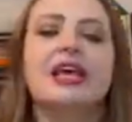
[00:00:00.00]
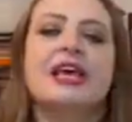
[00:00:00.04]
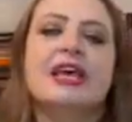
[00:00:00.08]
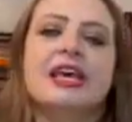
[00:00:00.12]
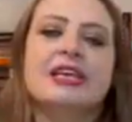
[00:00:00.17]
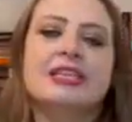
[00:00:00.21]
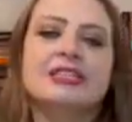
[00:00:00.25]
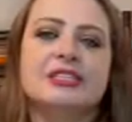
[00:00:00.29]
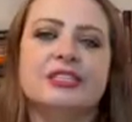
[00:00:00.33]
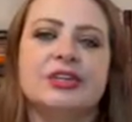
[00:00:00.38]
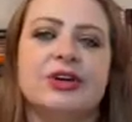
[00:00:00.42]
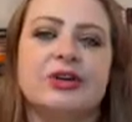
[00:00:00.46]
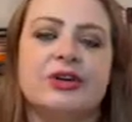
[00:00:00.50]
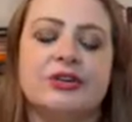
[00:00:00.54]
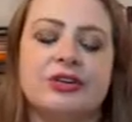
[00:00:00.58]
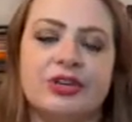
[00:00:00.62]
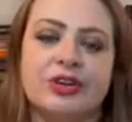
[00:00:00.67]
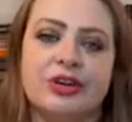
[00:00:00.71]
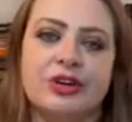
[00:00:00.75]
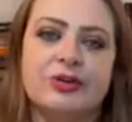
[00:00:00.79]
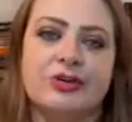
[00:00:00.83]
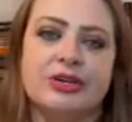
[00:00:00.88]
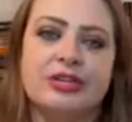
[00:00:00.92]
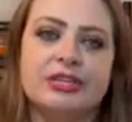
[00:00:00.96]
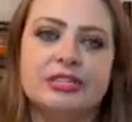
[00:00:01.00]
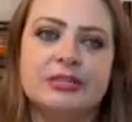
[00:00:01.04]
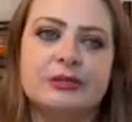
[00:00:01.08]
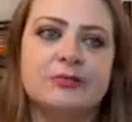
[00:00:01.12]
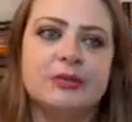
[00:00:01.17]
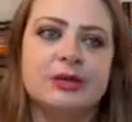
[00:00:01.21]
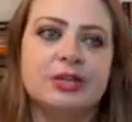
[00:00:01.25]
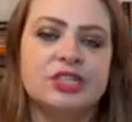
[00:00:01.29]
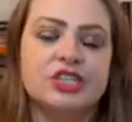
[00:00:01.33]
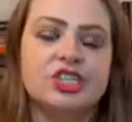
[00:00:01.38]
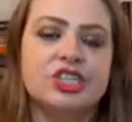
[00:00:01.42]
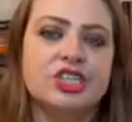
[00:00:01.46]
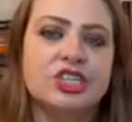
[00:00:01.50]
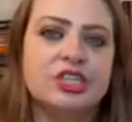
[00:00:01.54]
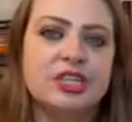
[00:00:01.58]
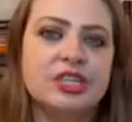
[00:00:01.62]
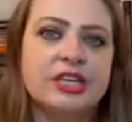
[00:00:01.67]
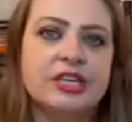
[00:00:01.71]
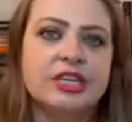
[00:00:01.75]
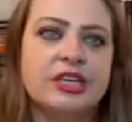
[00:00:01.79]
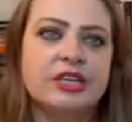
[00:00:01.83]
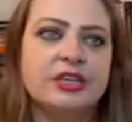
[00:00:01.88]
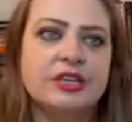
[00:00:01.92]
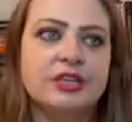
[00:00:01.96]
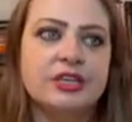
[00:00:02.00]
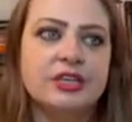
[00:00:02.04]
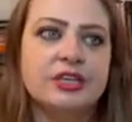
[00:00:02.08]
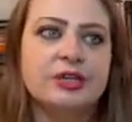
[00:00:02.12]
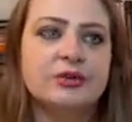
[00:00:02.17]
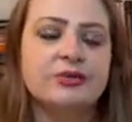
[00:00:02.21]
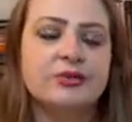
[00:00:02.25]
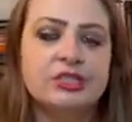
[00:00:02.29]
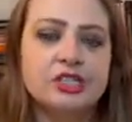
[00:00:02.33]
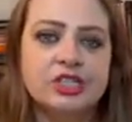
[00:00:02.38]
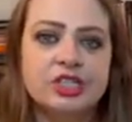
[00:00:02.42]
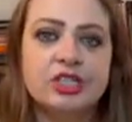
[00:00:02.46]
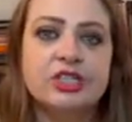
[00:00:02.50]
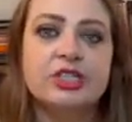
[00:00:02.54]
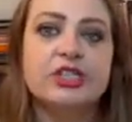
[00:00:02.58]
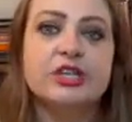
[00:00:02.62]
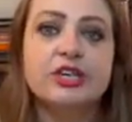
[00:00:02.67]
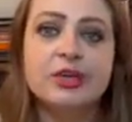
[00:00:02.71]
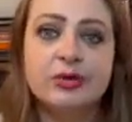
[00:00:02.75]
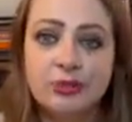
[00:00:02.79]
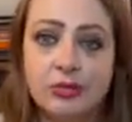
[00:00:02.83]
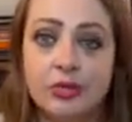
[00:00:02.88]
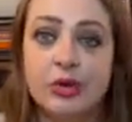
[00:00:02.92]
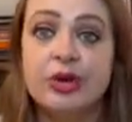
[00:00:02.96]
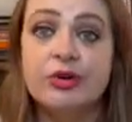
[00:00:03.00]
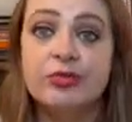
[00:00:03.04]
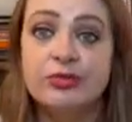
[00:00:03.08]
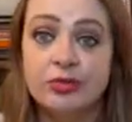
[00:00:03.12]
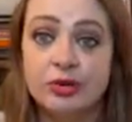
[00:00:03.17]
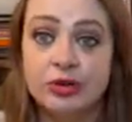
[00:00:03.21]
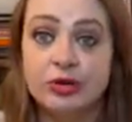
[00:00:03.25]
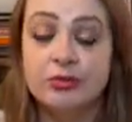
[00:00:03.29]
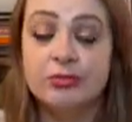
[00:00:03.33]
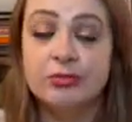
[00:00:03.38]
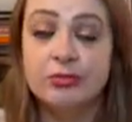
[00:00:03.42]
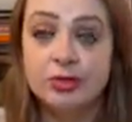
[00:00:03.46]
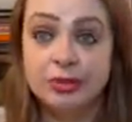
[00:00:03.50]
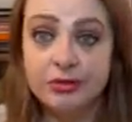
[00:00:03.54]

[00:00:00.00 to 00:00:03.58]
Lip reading: So, you know, he was chilling in one room.